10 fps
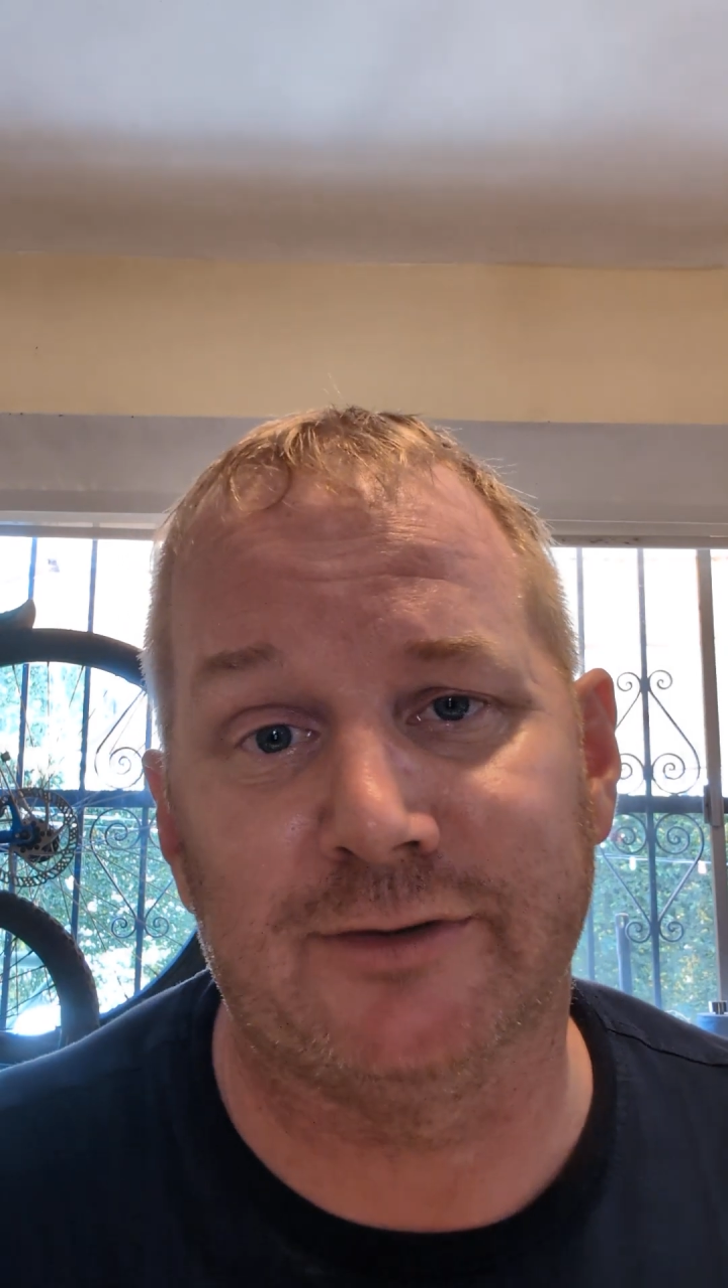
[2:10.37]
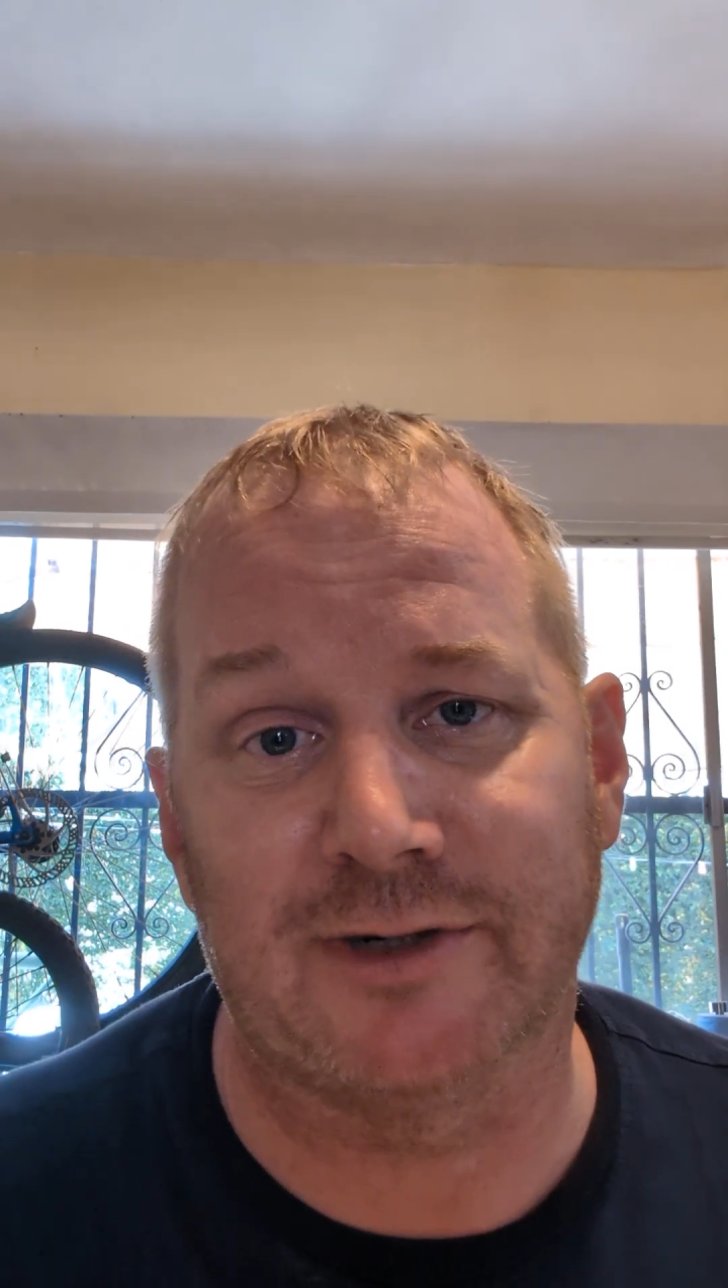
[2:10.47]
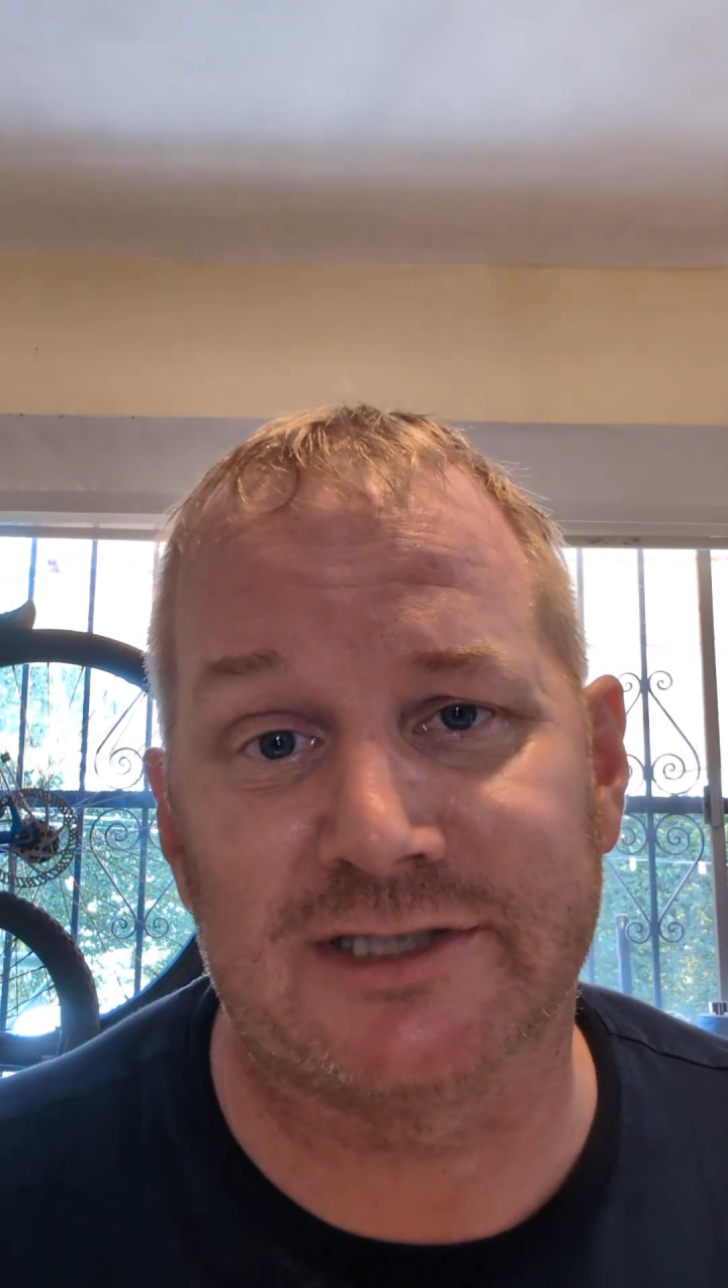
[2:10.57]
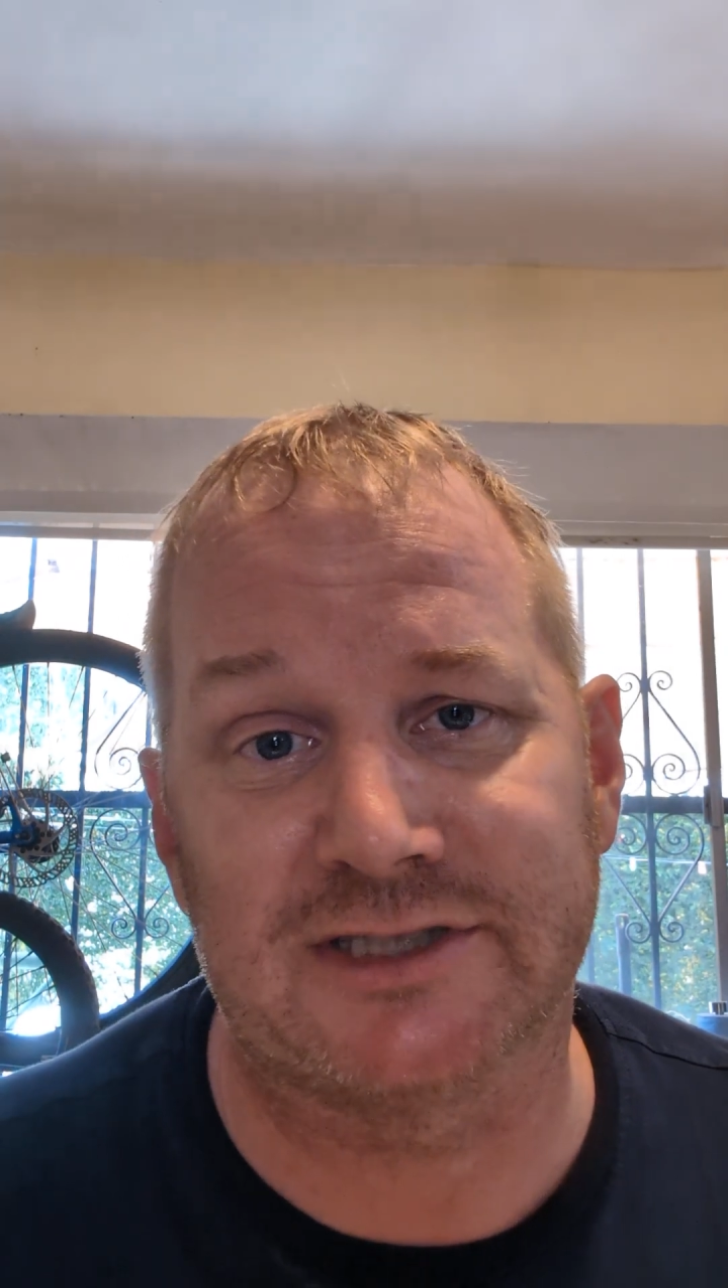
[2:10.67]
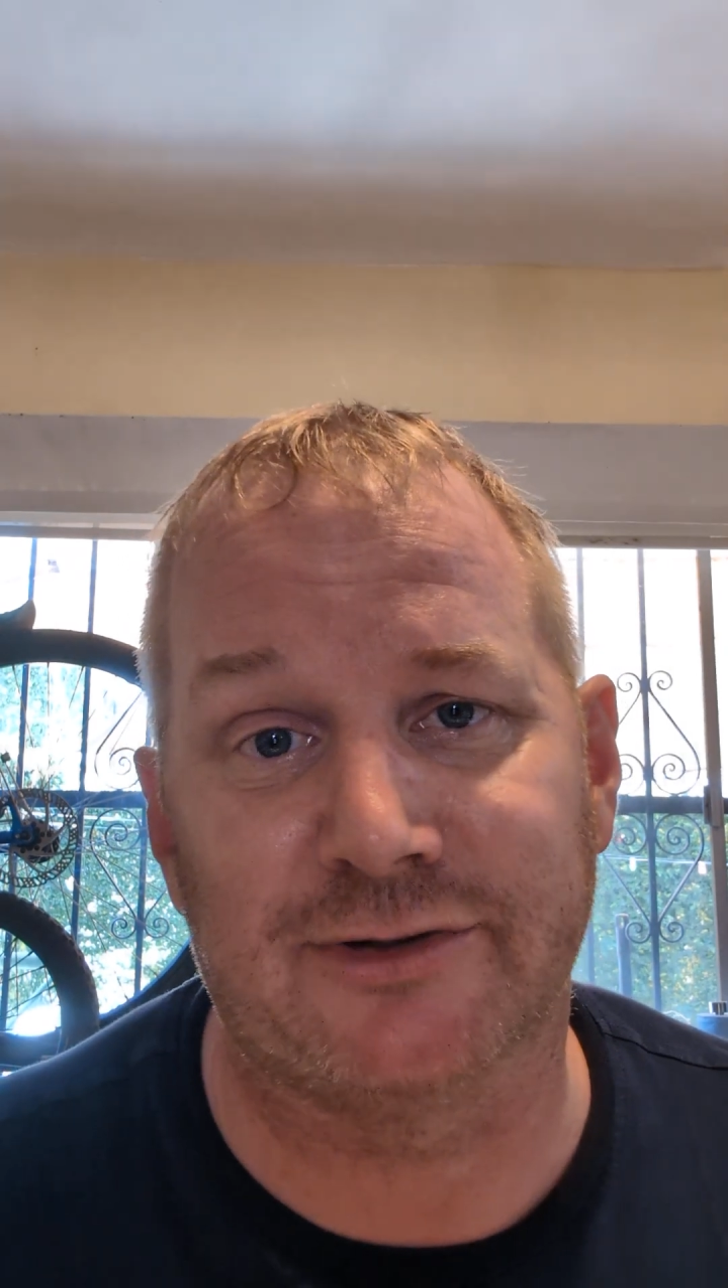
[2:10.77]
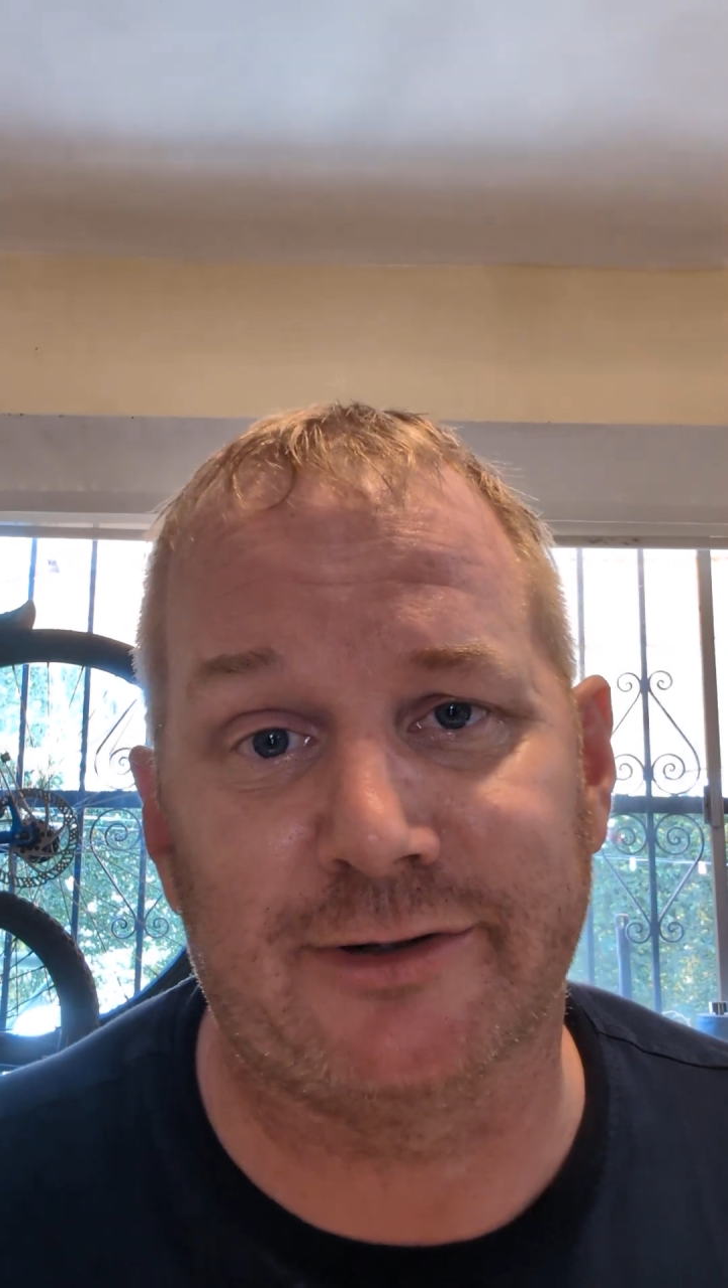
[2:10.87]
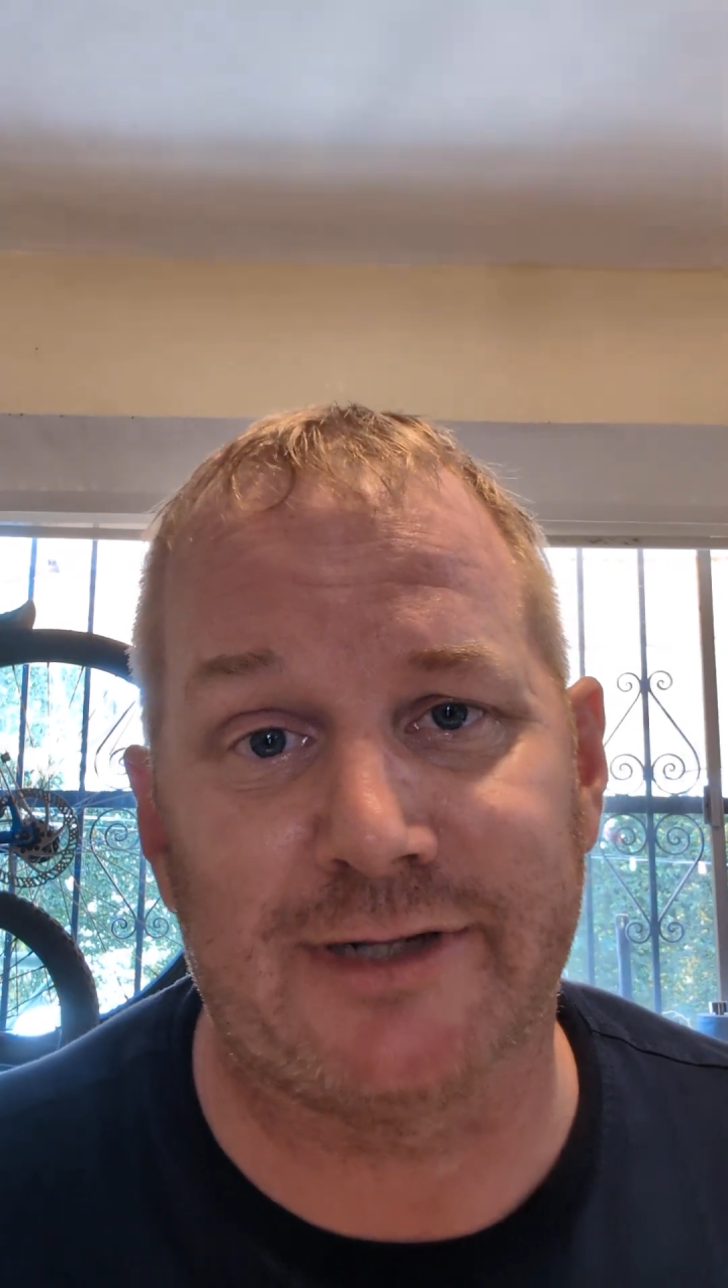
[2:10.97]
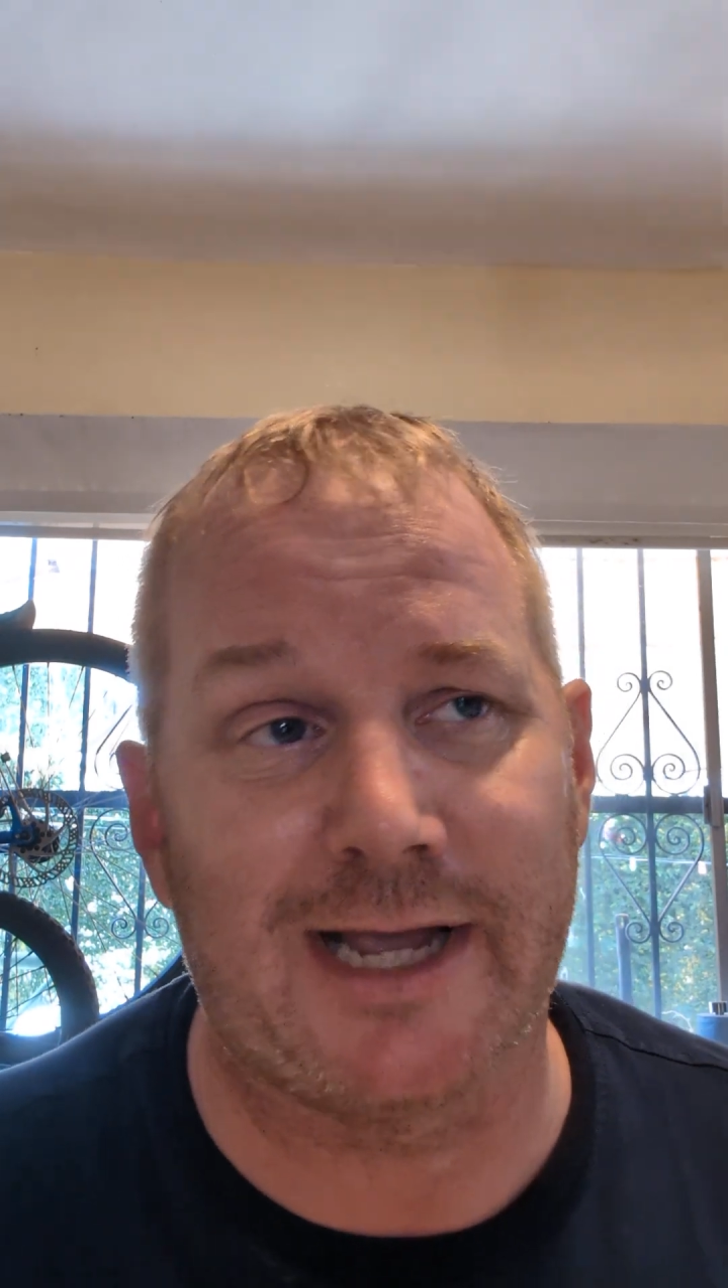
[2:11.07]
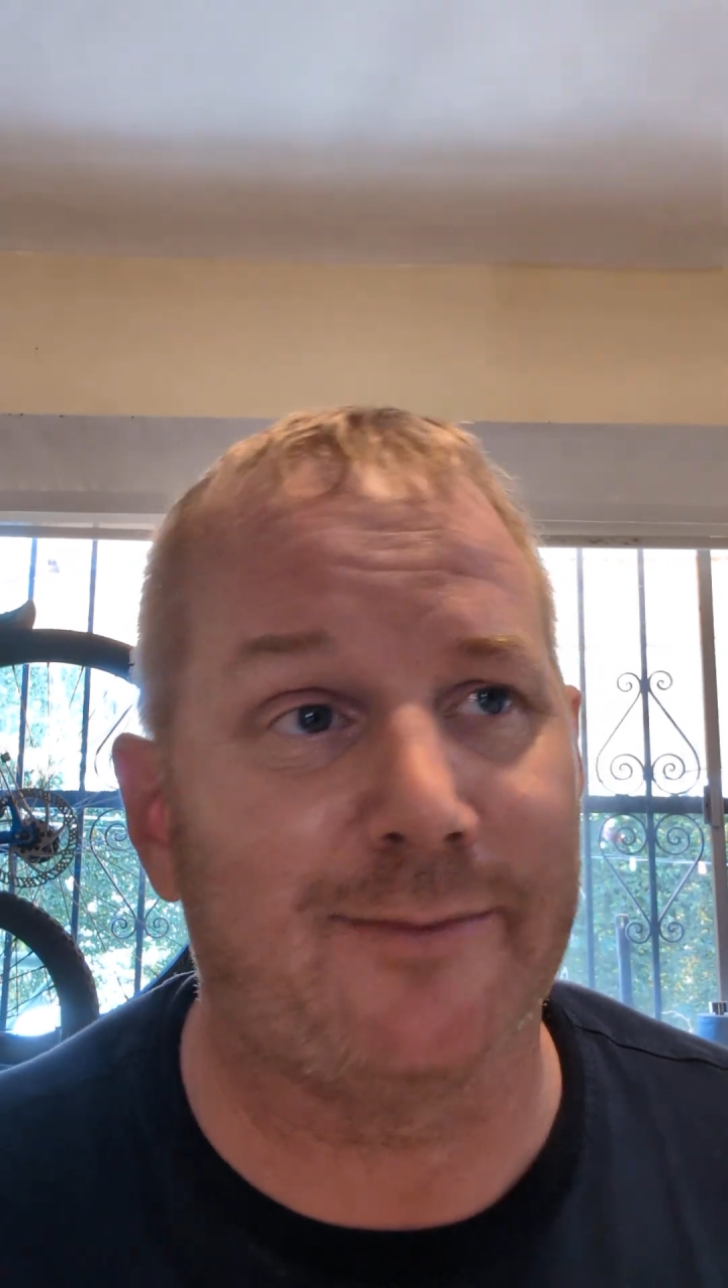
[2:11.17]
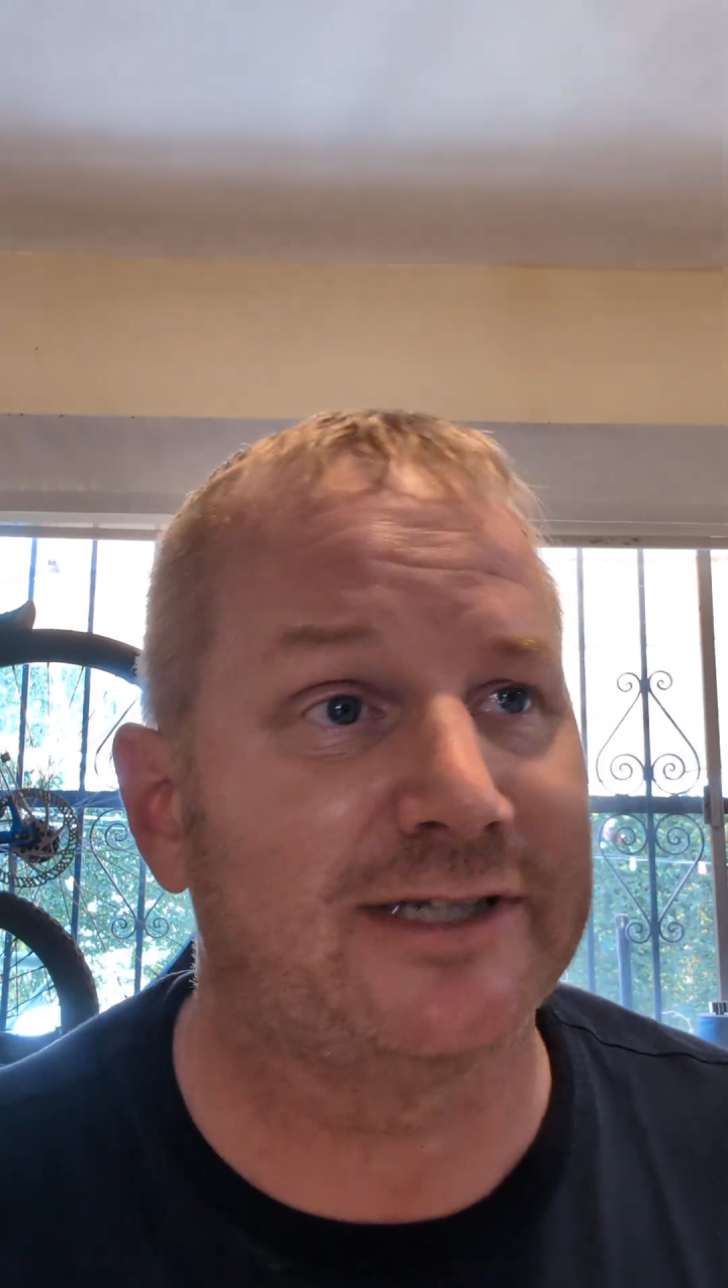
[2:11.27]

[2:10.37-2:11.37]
register their name,